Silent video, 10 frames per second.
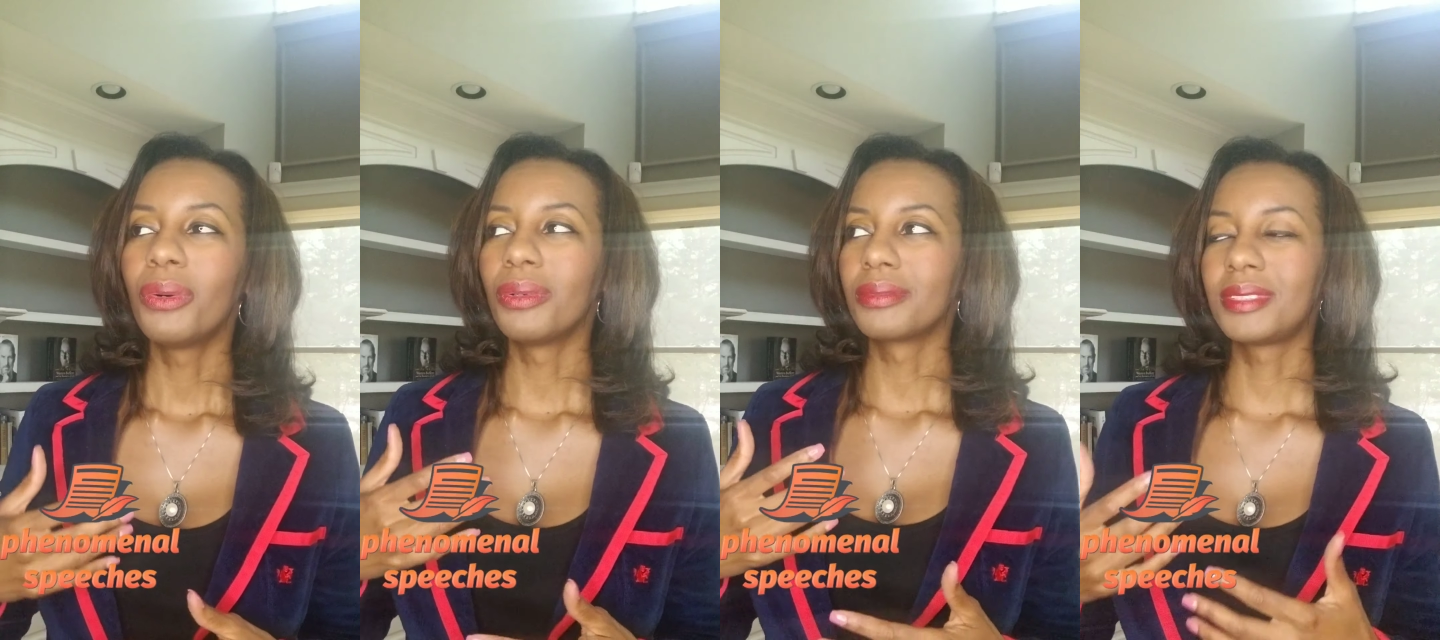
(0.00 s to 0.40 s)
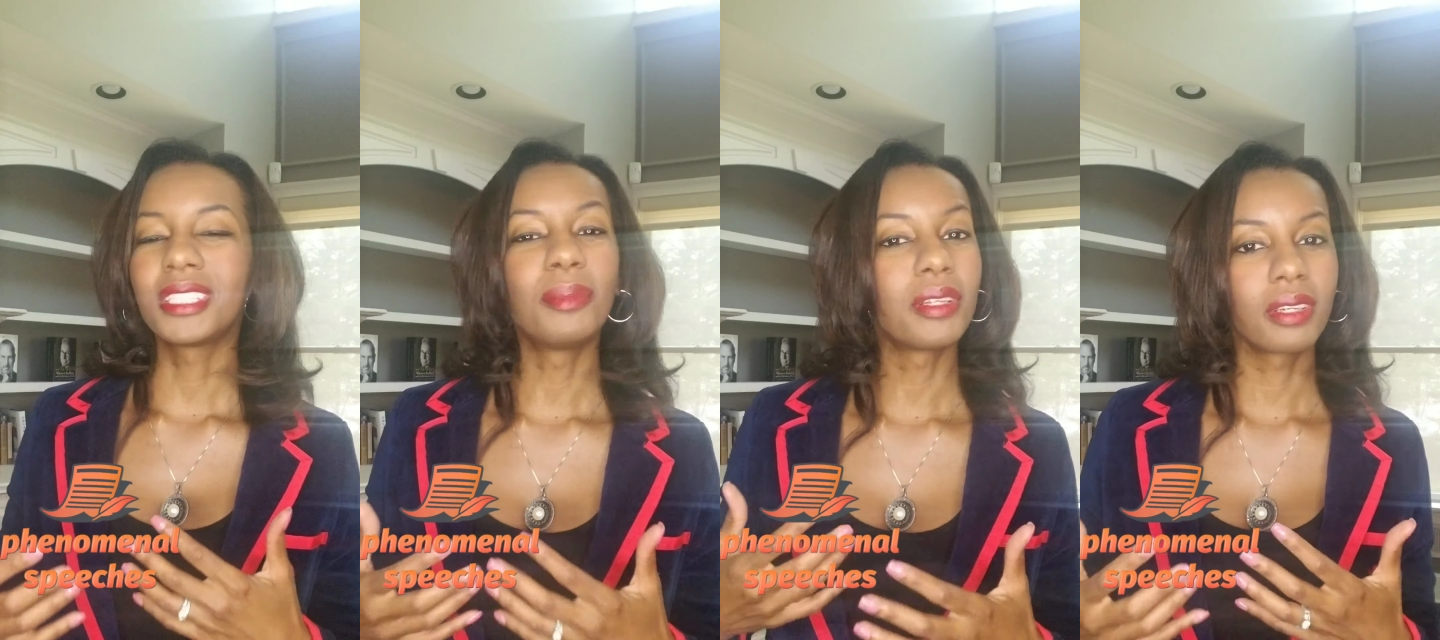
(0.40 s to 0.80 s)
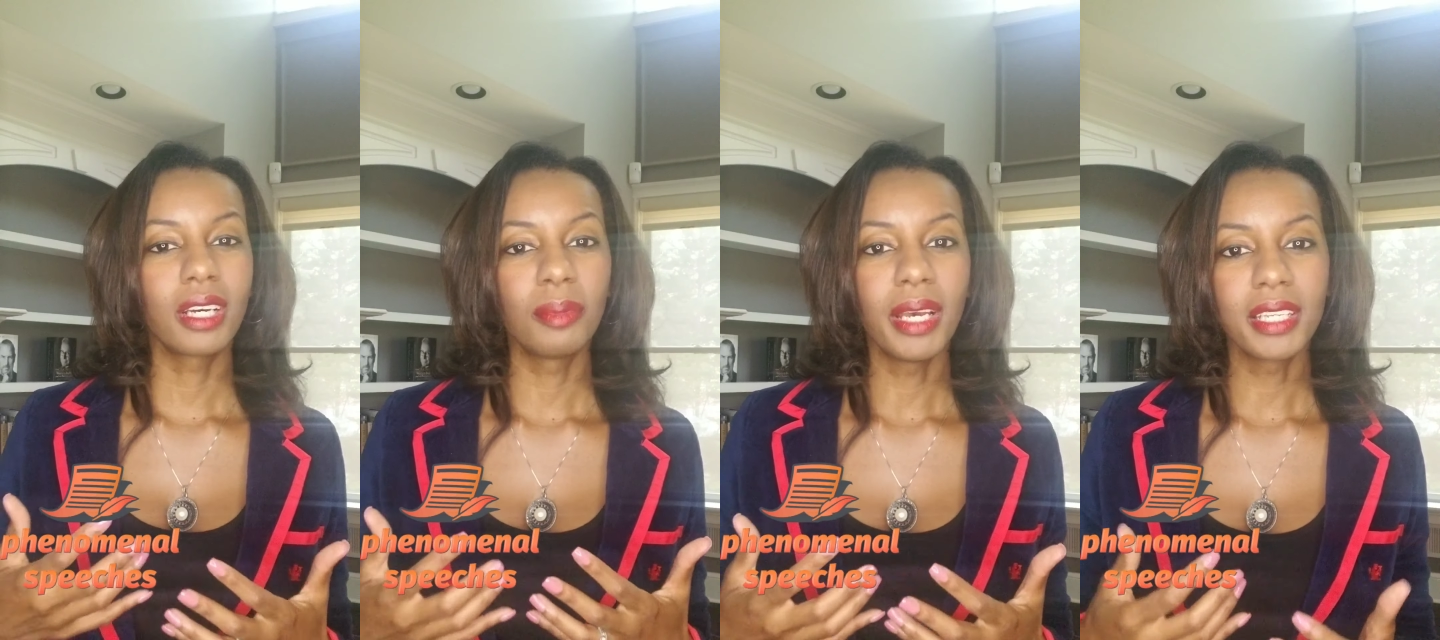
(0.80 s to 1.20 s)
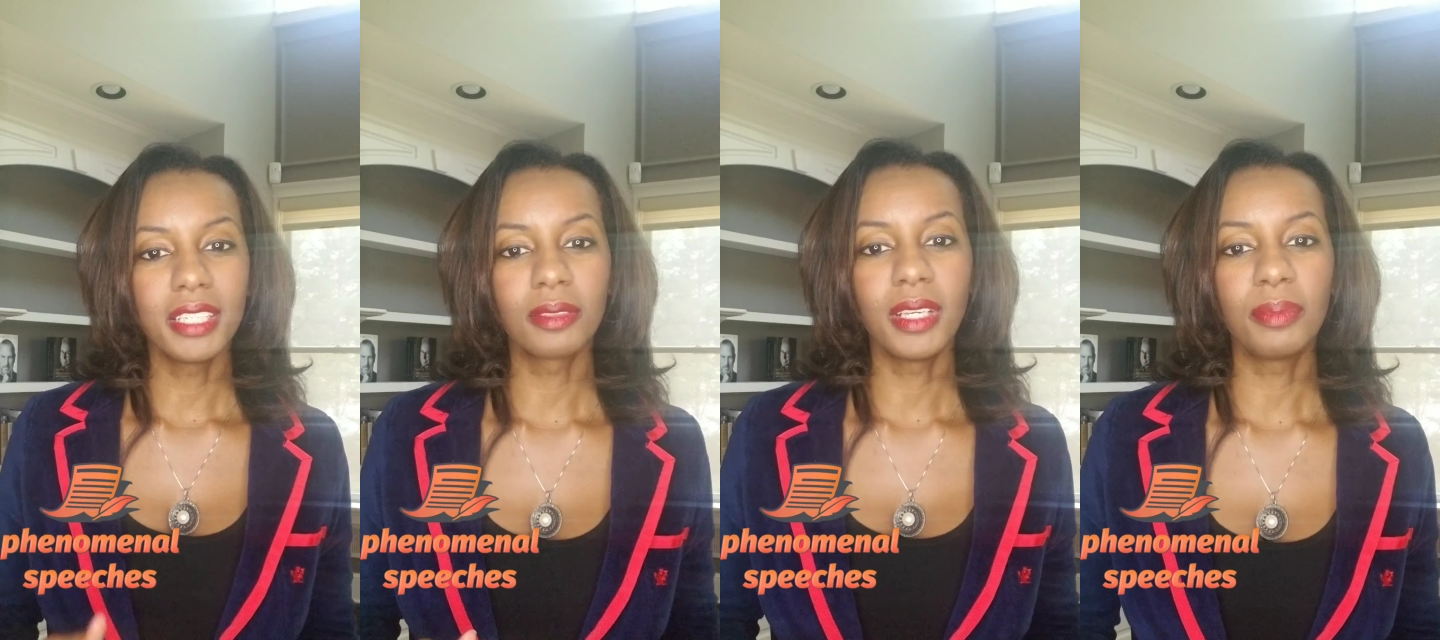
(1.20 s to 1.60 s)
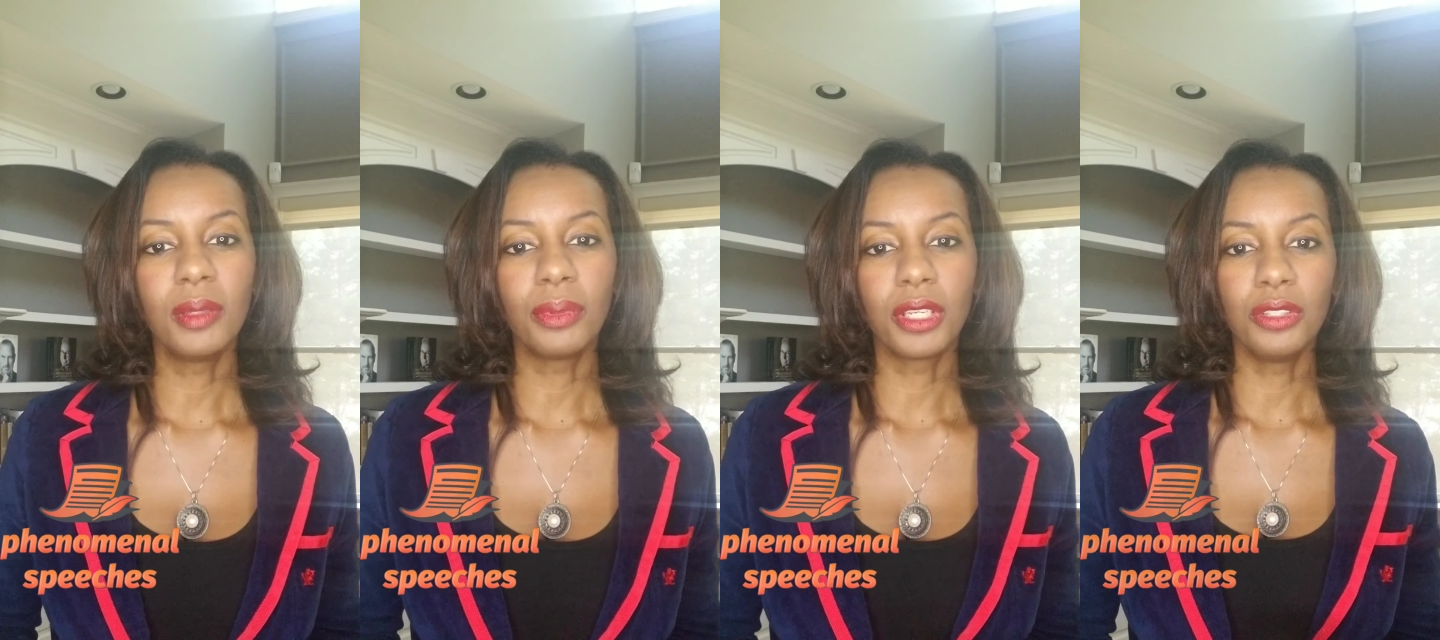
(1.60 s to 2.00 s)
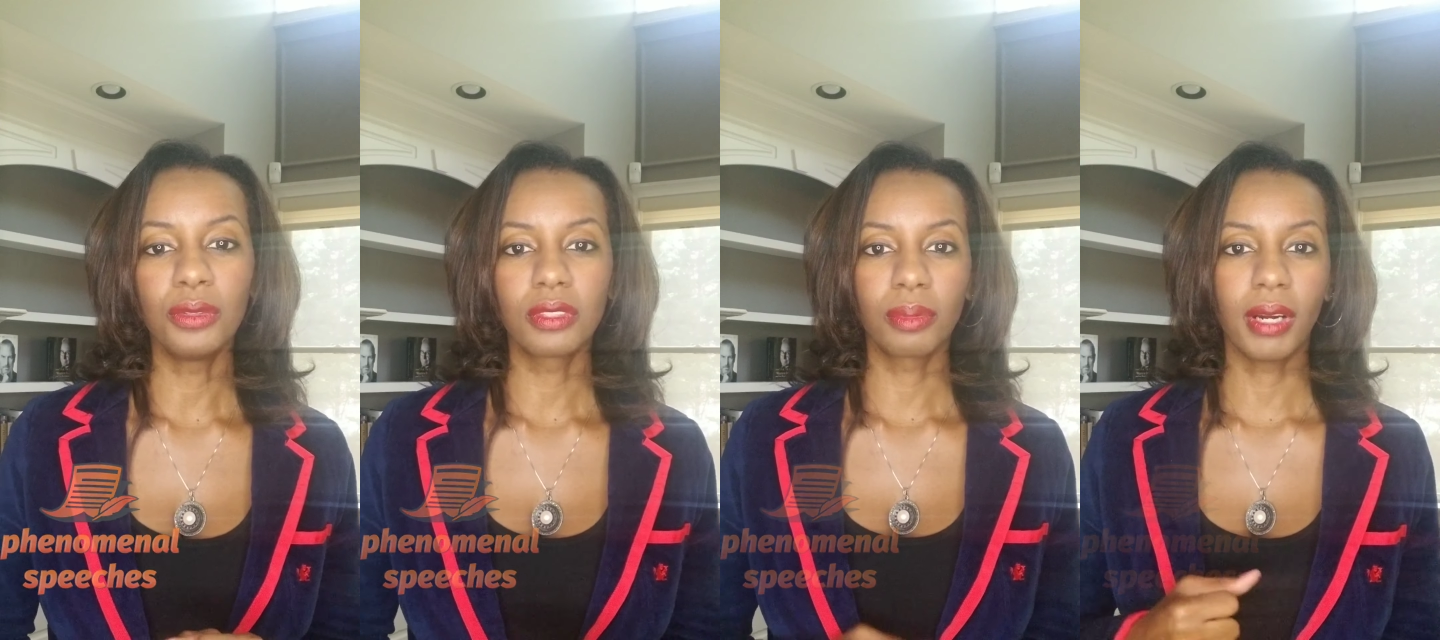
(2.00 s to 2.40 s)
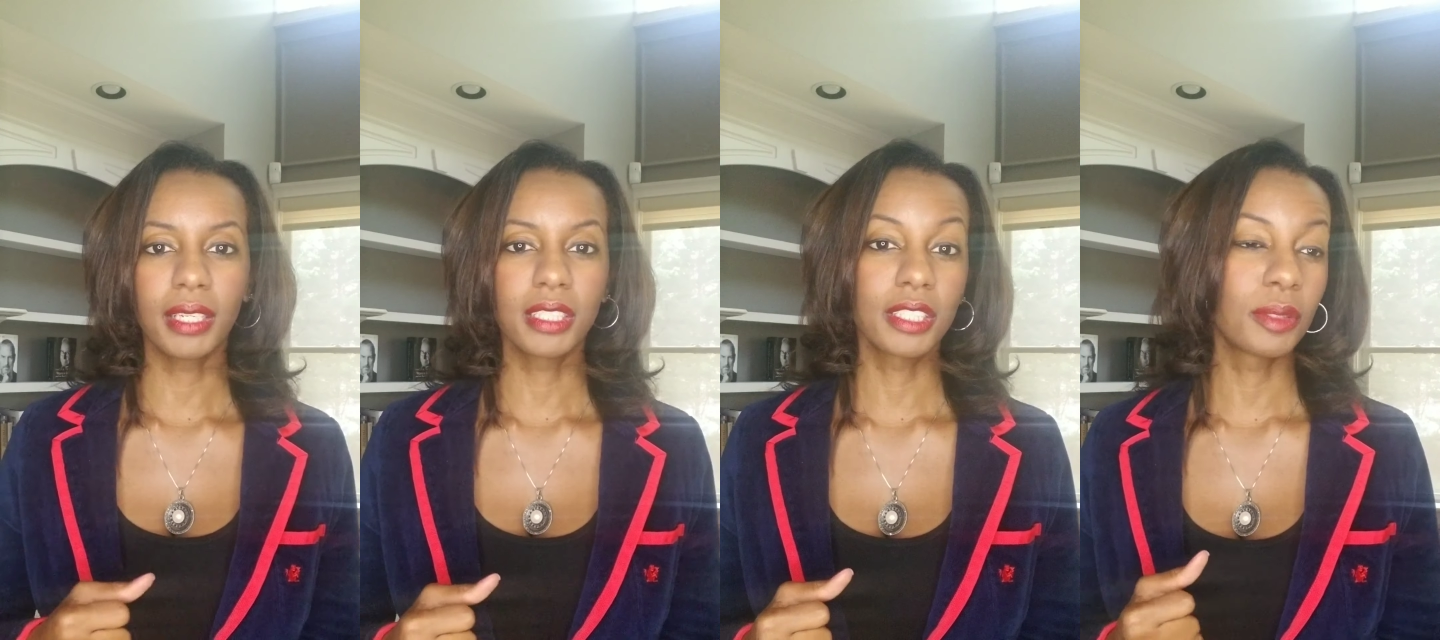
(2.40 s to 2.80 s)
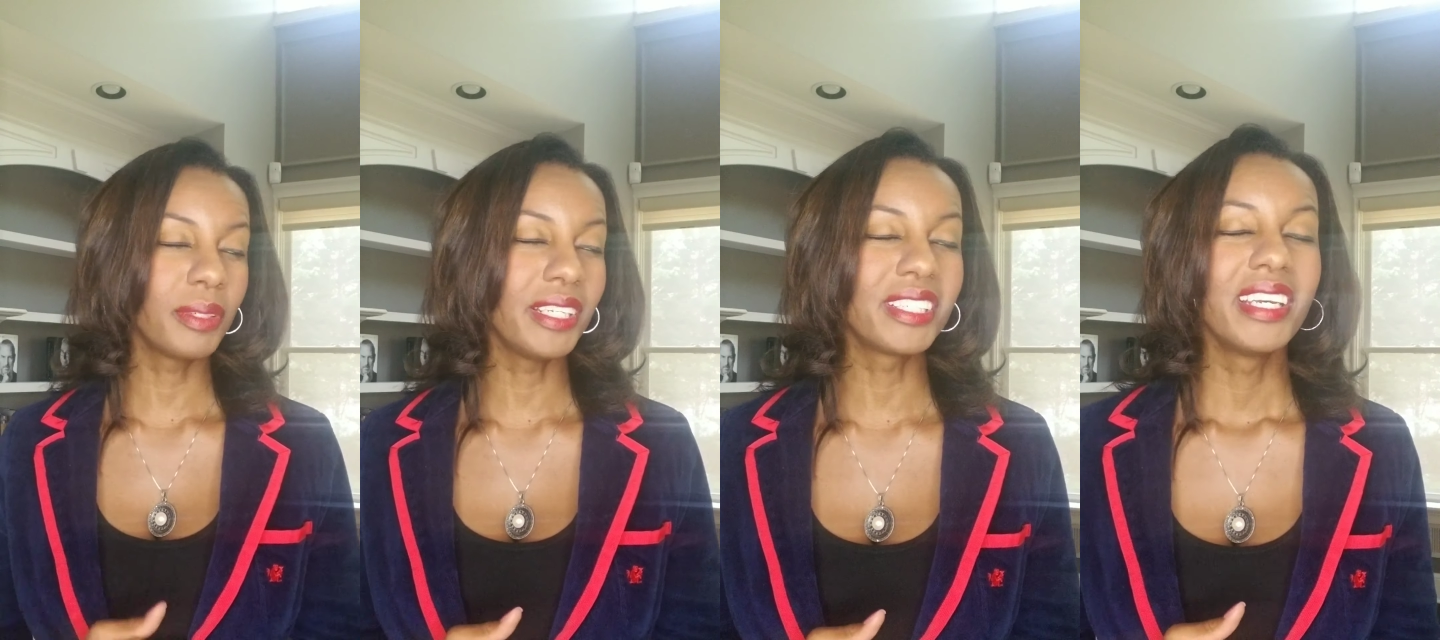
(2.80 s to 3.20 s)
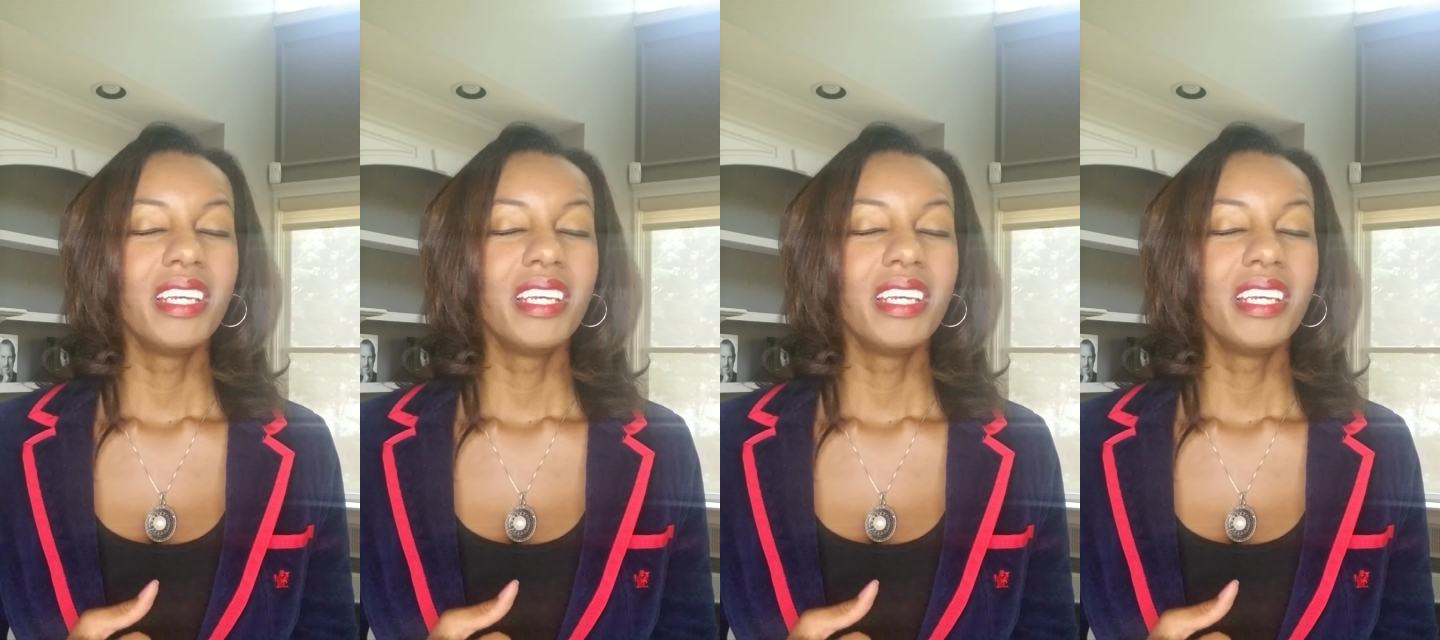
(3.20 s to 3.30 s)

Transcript: or some other kind of mechanism that people can use to practice a speech